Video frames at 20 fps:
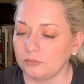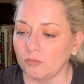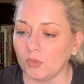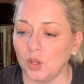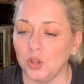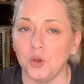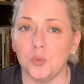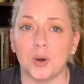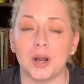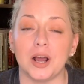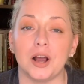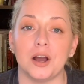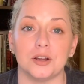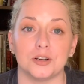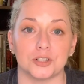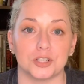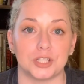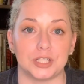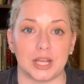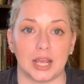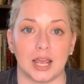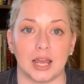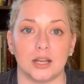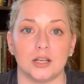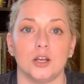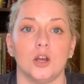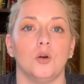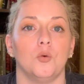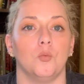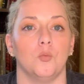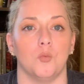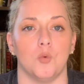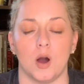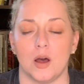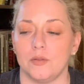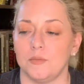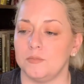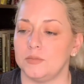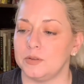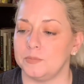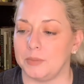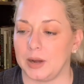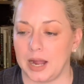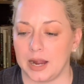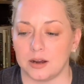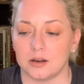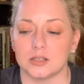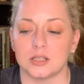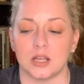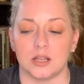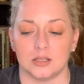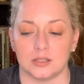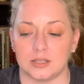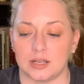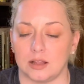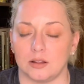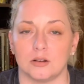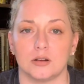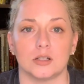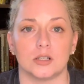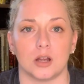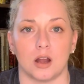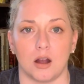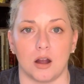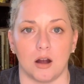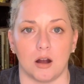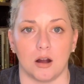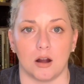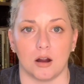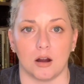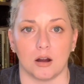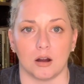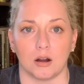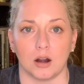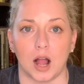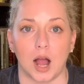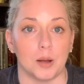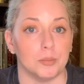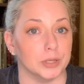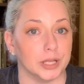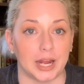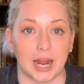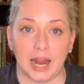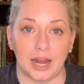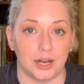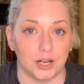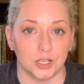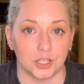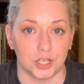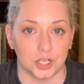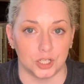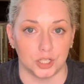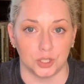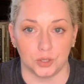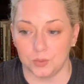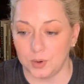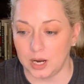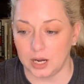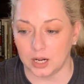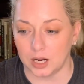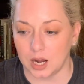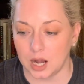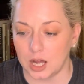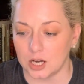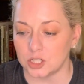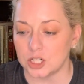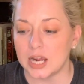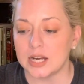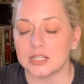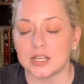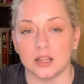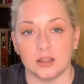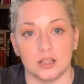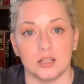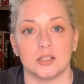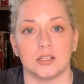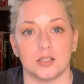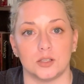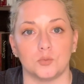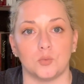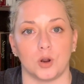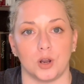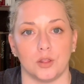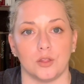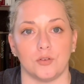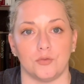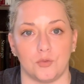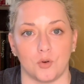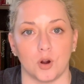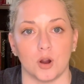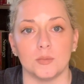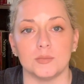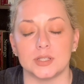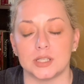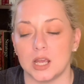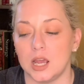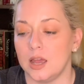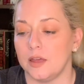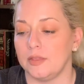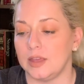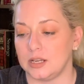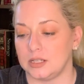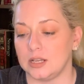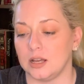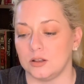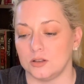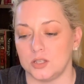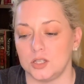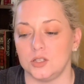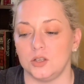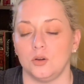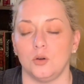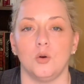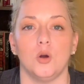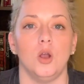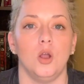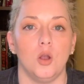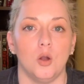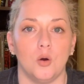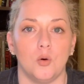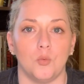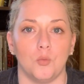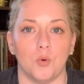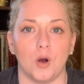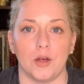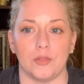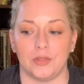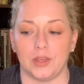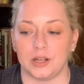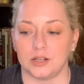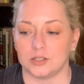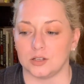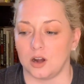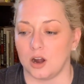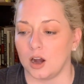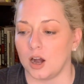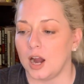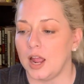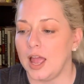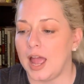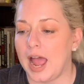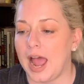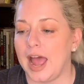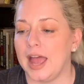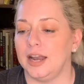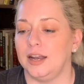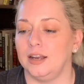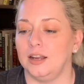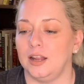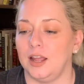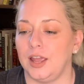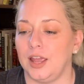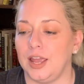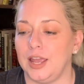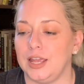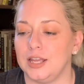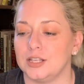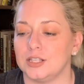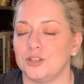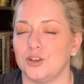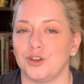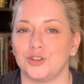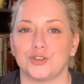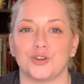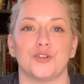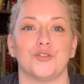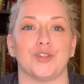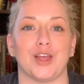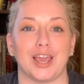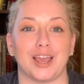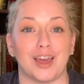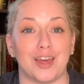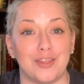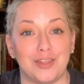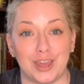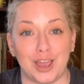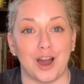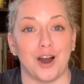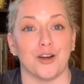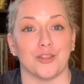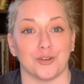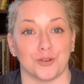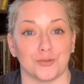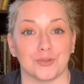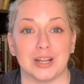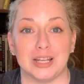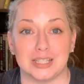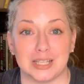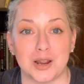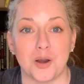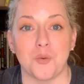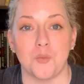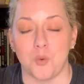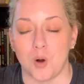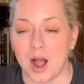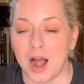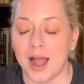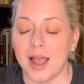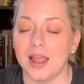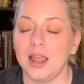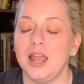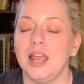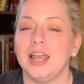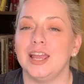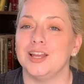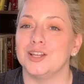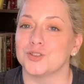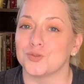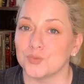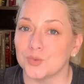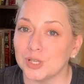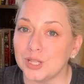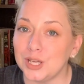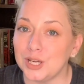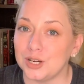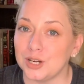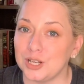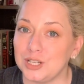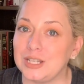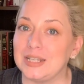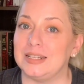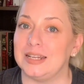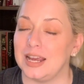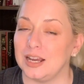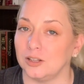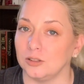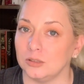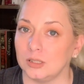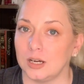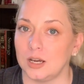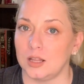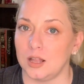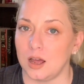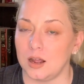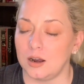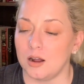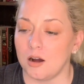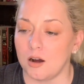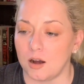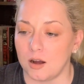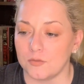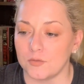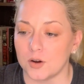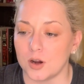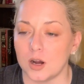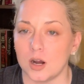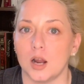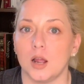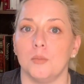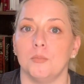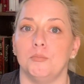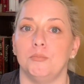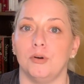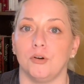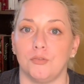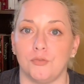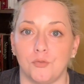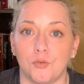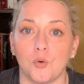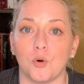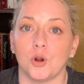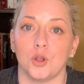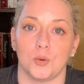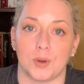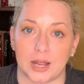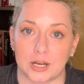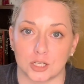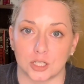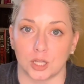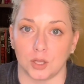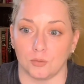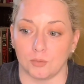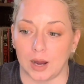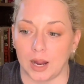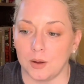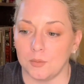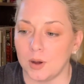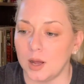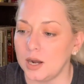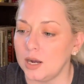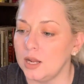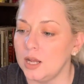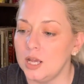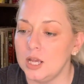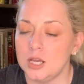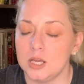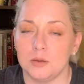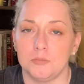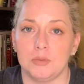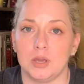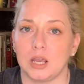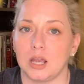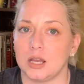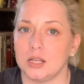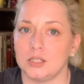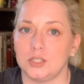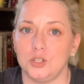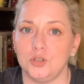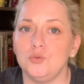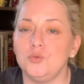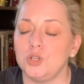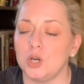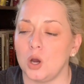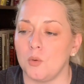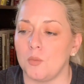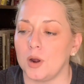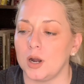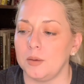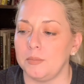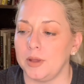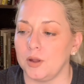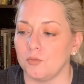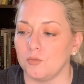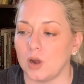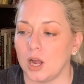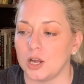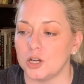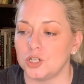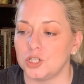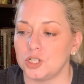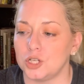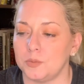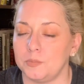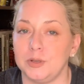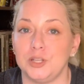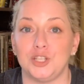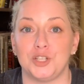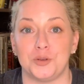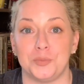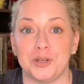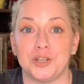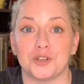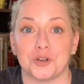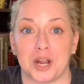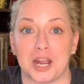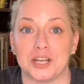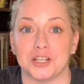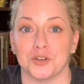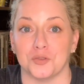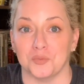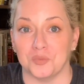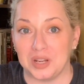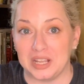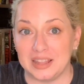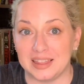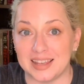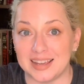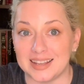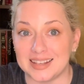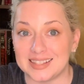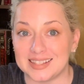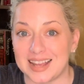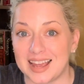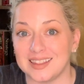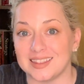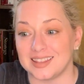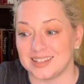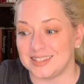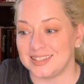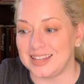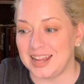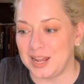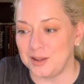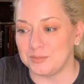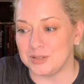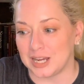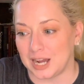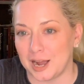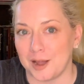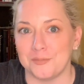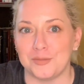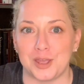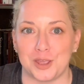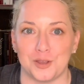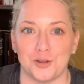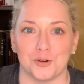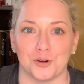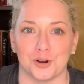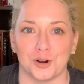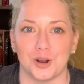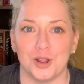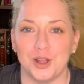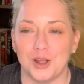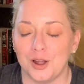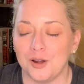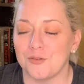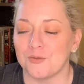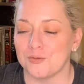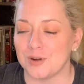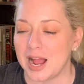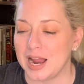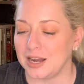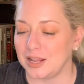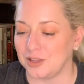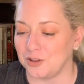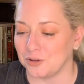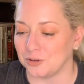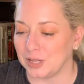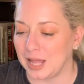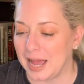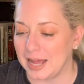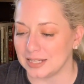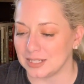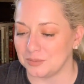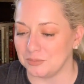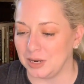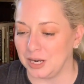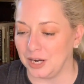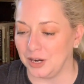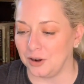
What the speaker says: you want to understand what buyers and sellers are obligated to do in a contract. And this is one of the forms that tells you what things are, and is sort of like the other reason why it's really good to take a look at an offer before you actually write one, because you don't want to be rushed to be trying to read this at the same time that you're writing your last minute